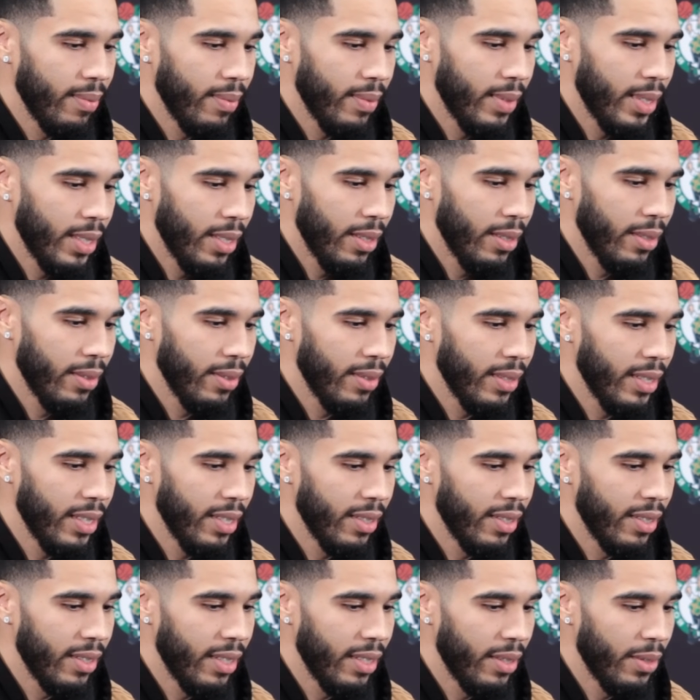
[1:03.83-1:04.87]
So,
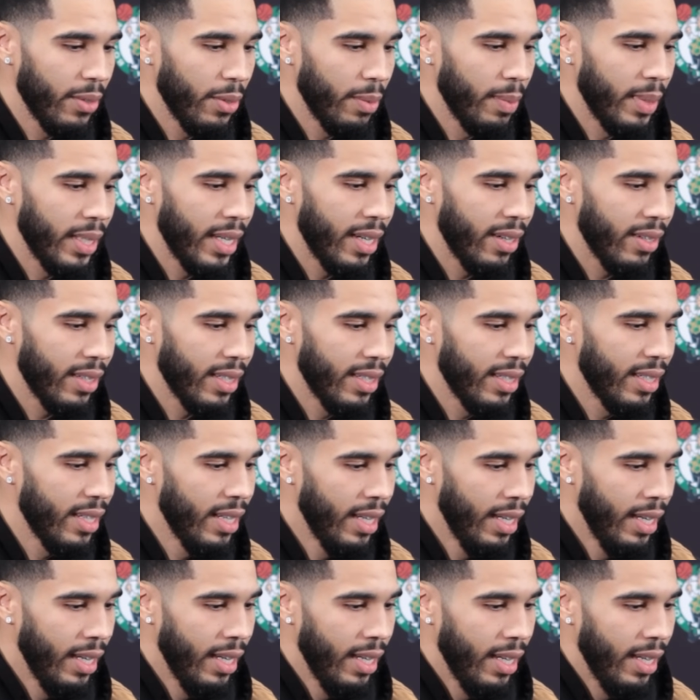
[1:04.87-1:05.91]
you know, they threw me out, and
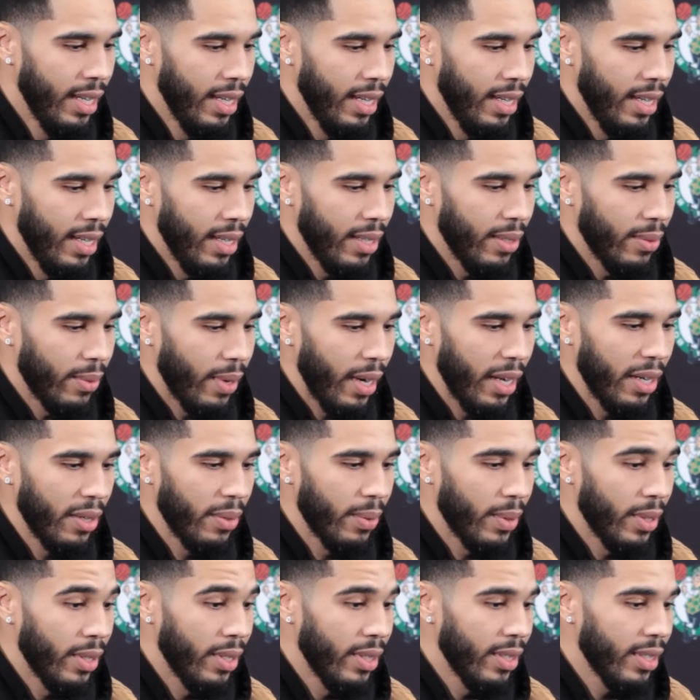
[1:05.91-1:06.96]
right or
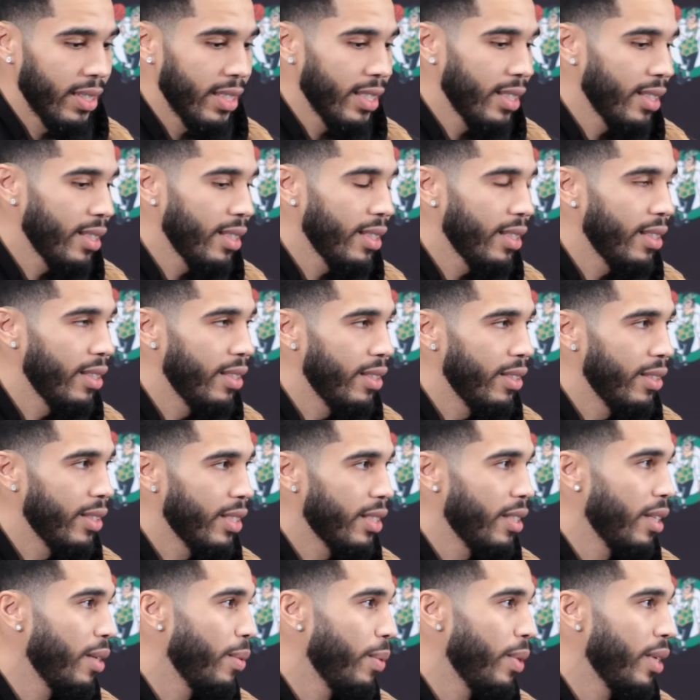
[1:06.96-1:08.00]
wrong, you know, it's
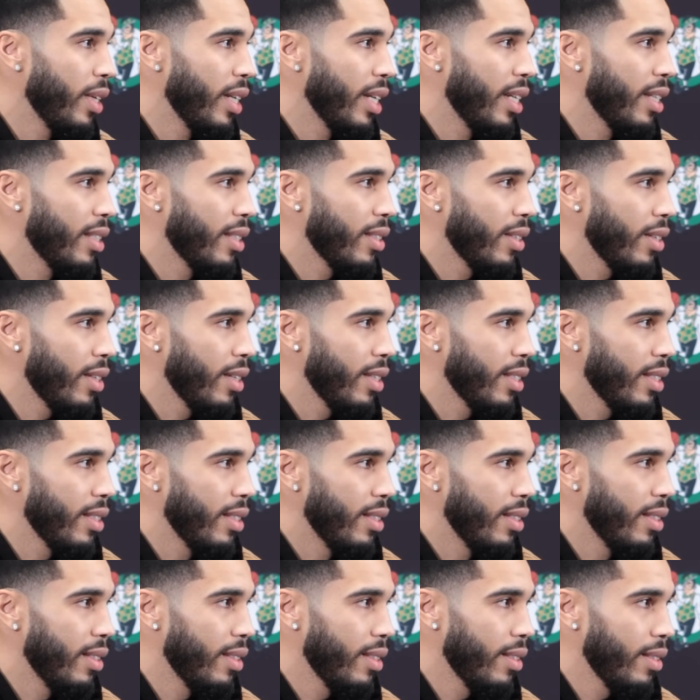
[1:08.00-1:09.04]
their word against ours,
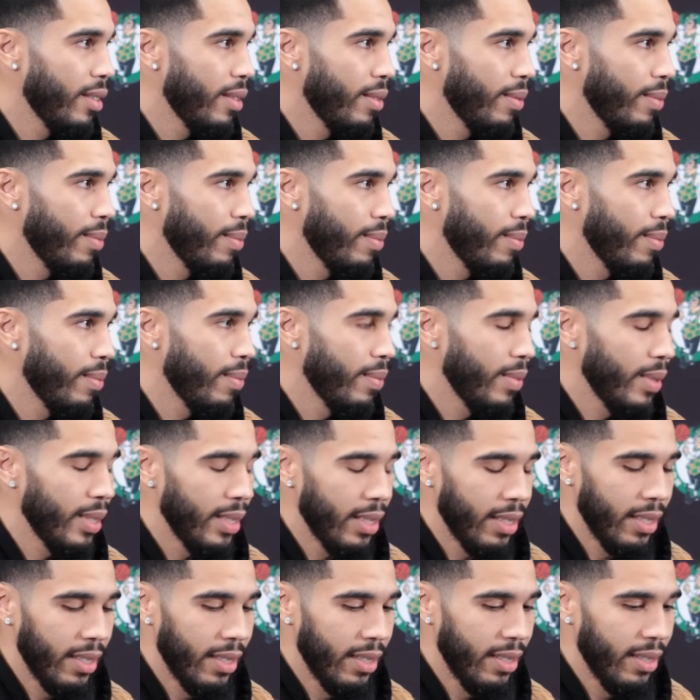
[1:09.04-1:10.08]
and
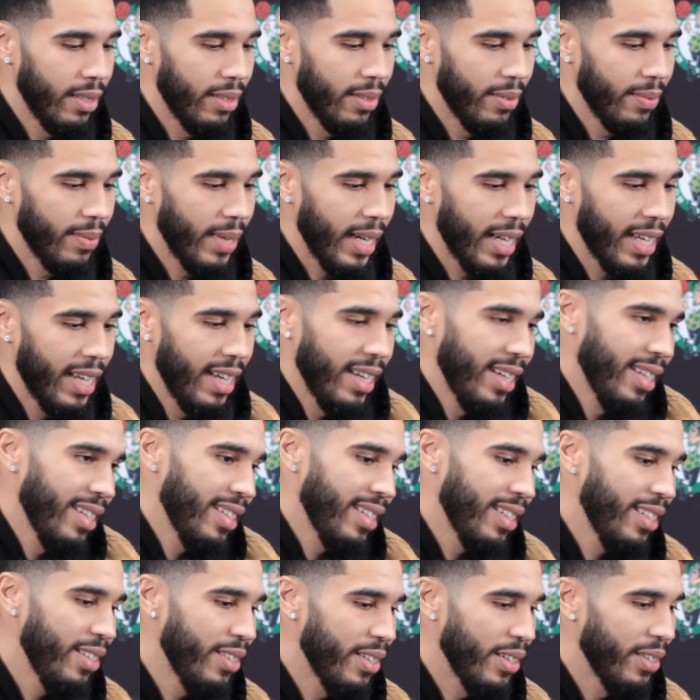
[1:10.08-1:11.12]
I can't,
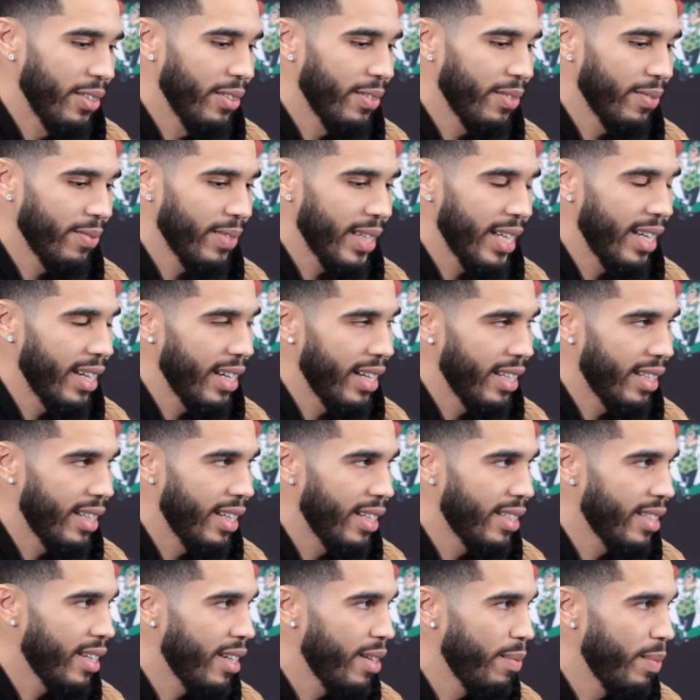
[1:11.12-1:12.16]
you know, can't get
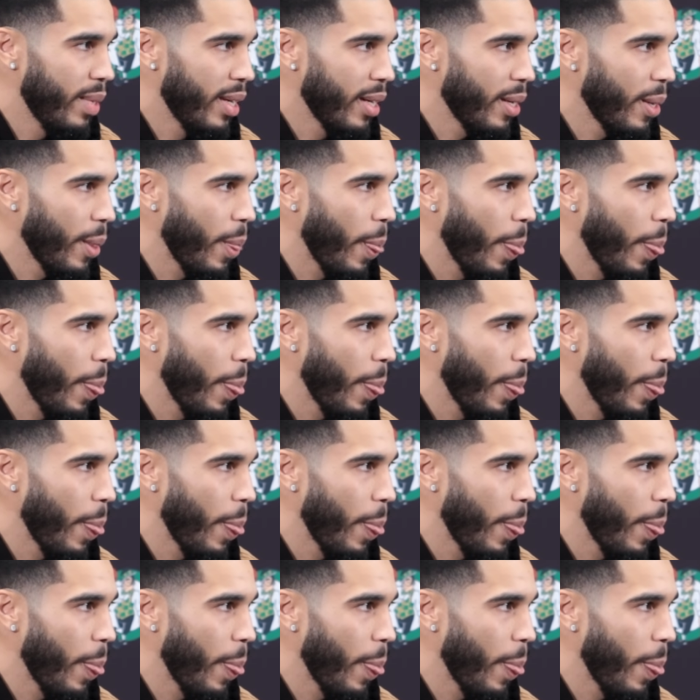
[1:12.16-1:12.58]
that time back.